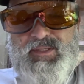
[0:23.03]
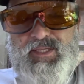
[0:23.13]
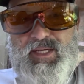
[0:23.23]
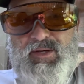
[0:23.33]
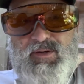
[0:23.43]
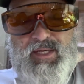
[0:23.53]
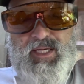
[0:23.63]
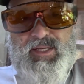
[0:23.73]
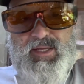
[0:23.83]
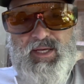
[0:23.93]
here
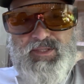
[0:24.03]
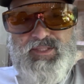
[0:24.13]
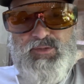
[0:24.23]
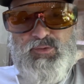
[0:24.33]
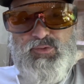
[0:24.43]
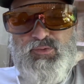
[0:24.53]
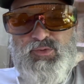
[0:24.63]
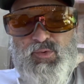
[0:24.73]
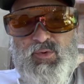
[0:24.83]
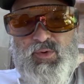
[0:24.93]
in central
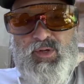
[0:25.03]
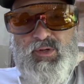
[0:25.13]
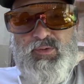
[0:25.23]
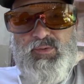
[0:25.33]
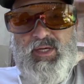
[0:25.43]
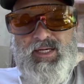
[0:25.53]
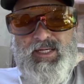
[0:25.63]
Torreon.